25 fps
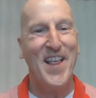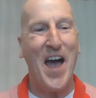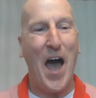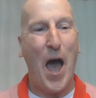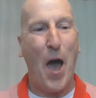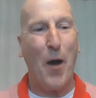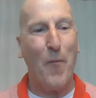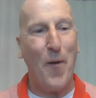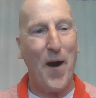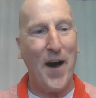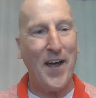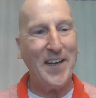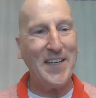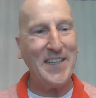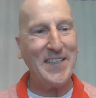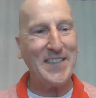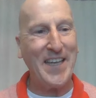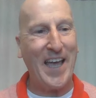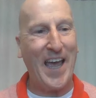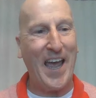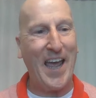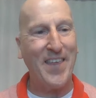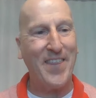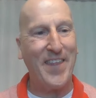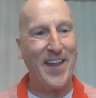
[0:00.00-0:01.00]
I want to
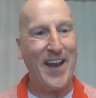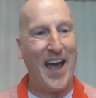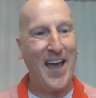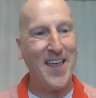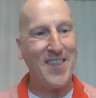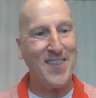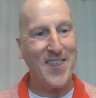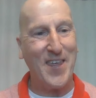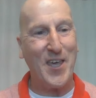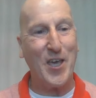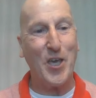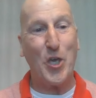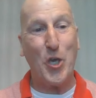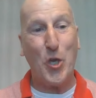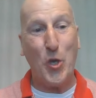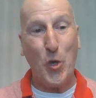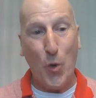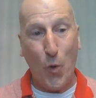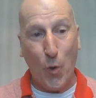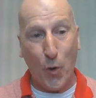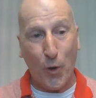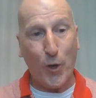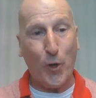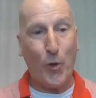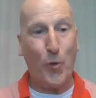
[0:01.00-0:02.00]
say that I think
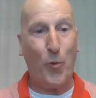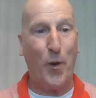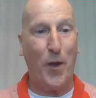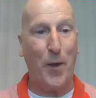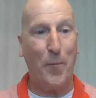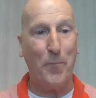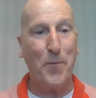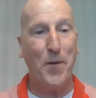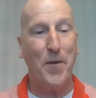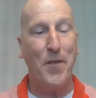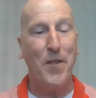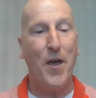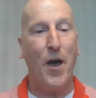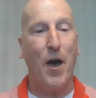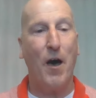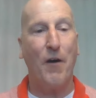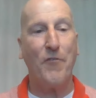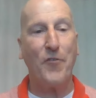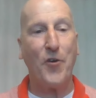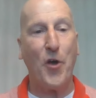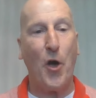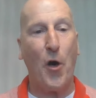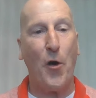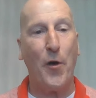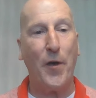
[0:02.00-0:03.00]
your quip
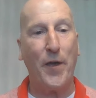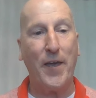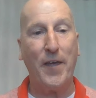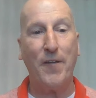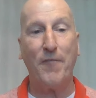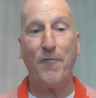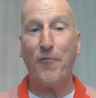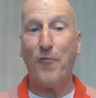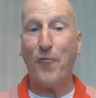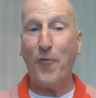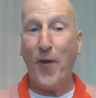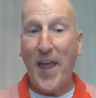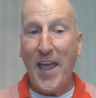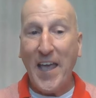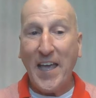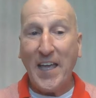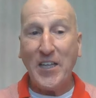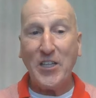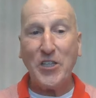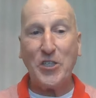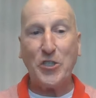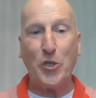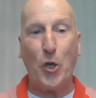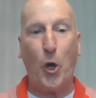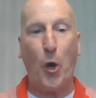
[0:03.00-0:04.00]
of calling it
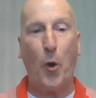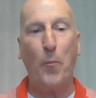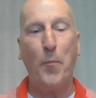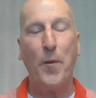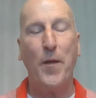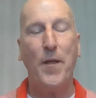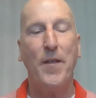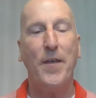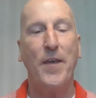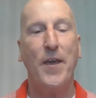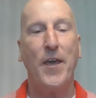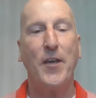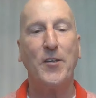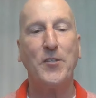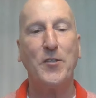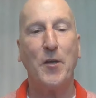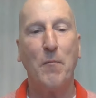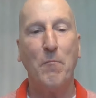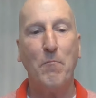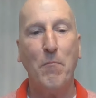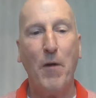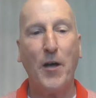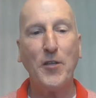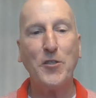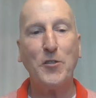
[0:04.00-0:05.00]
Frankensoap is a
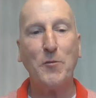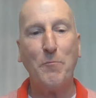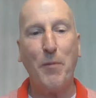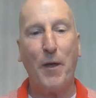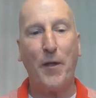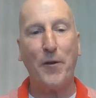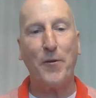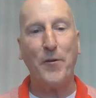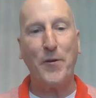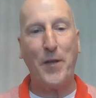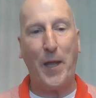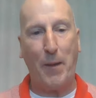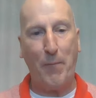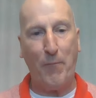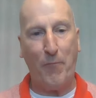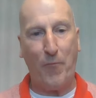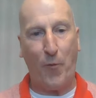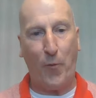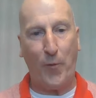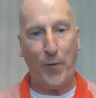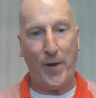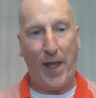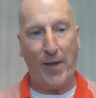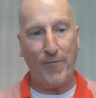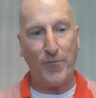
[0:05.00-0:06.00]
much better name
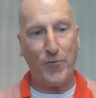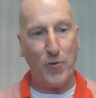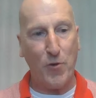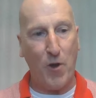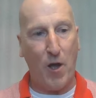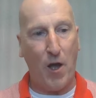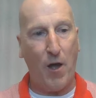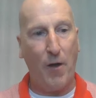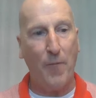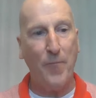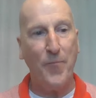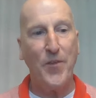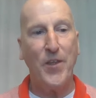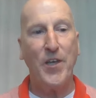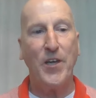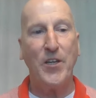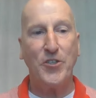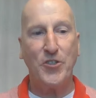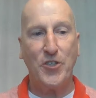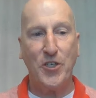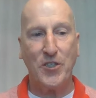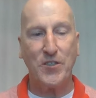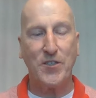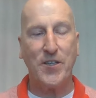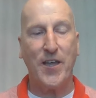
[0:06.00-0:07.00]
for it. After all,
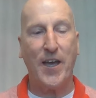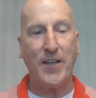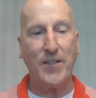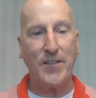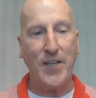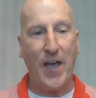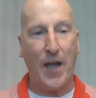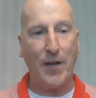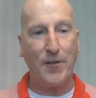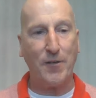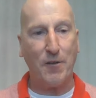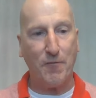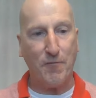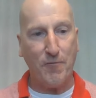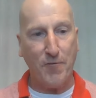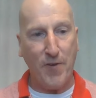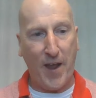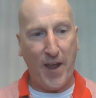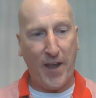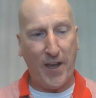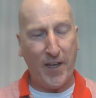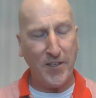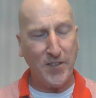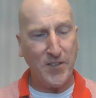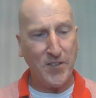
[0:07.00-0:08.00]
just like Dr.
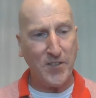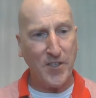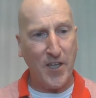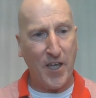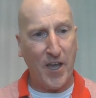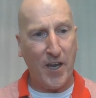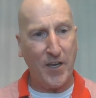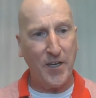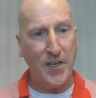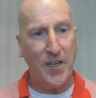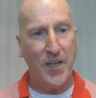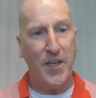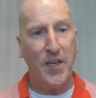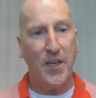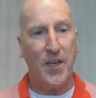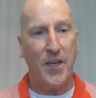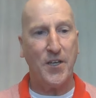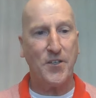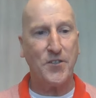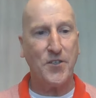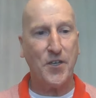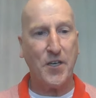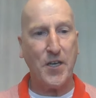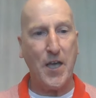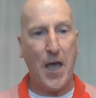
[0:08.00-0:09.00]
Frankenstein,
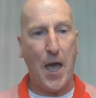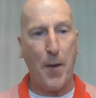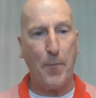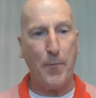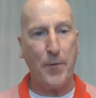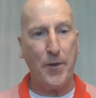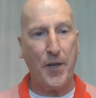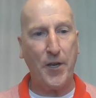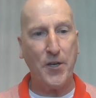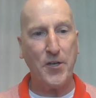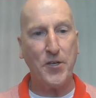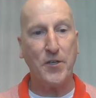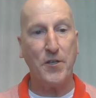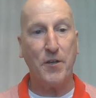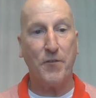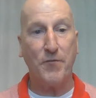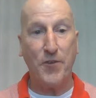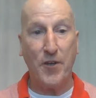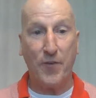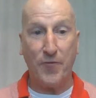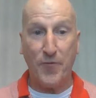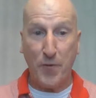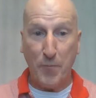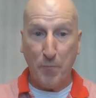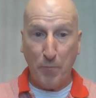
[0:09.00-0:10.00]
it's a combination of
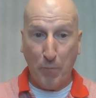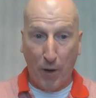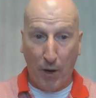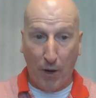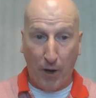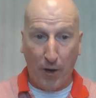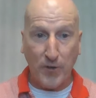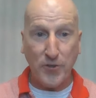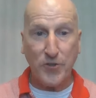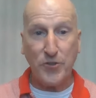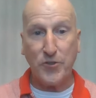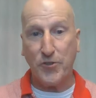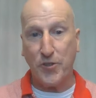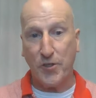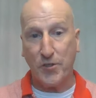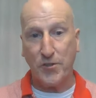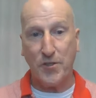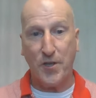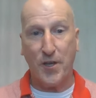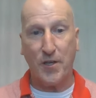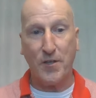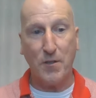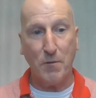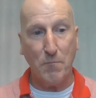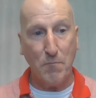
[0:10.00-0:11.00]
different parts, just
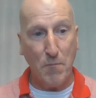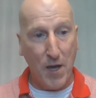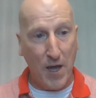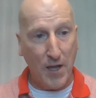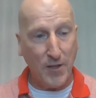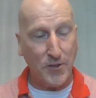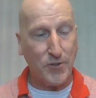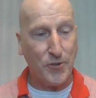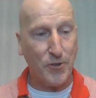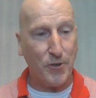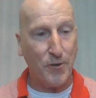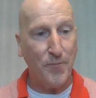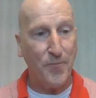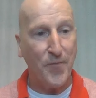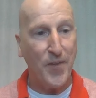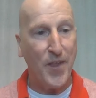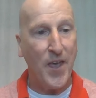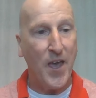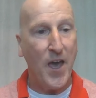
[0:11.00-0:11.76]
like the monster.